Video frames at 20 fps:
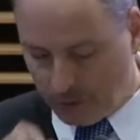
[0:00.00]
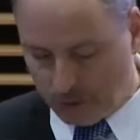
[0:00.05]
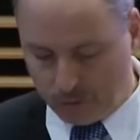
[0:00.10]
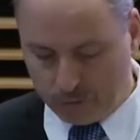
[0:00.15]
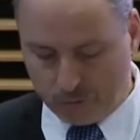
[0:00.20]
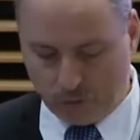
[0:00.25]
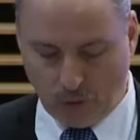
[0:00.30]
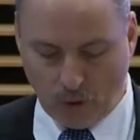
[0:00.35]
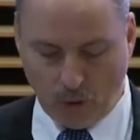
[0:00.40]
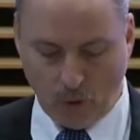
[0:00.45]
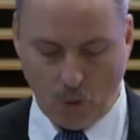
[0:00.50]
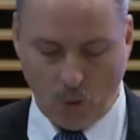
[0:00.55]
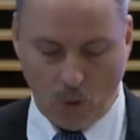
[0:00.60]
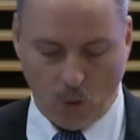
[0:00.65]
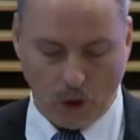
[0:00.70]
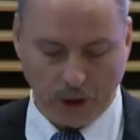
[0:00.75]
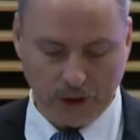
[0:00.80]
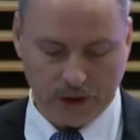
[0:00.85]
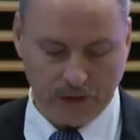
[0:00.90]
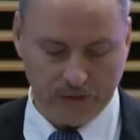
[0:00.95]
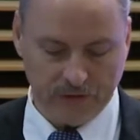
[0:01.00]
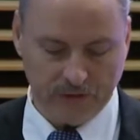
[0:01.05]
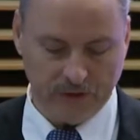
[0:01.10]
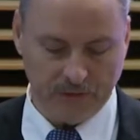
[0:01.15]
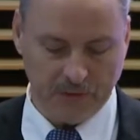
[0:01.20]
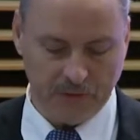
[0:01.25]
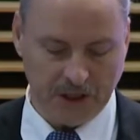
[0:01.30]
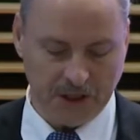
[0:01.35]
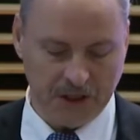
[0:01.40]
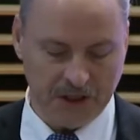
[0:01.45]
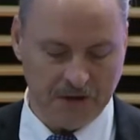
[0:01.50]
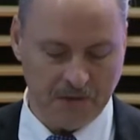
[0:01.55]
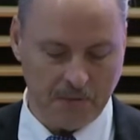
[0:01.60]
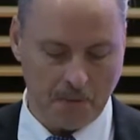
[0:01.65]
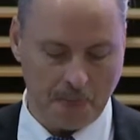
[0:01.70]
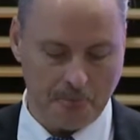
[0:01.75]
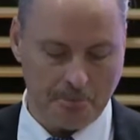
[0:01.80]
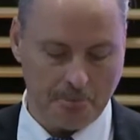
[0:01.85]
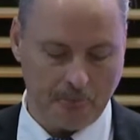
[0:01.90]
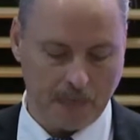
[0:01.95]
So what does it
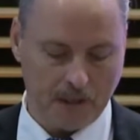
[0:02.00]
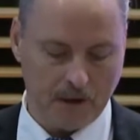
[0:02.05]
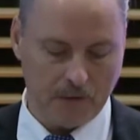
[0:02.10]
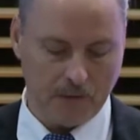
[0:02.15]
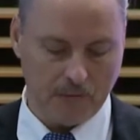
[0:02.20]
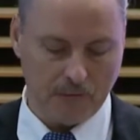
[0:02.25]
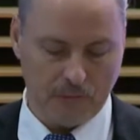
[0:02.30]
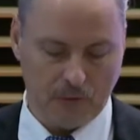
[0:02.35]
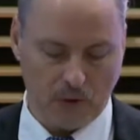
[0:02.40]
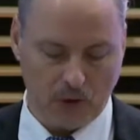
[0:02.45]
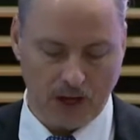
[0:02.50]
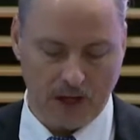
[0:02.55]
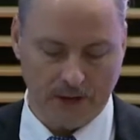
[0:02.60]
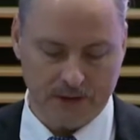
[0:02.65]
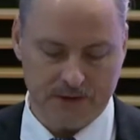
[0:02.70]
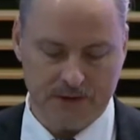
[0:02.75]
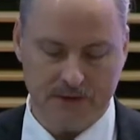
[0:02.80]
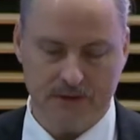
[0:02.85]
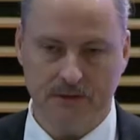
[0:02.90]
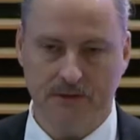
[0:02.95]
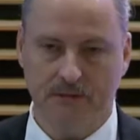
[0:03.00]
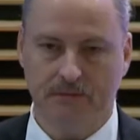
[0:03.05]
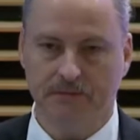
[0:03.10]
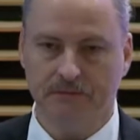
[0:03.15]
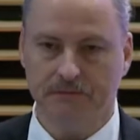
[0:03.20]
mean for us?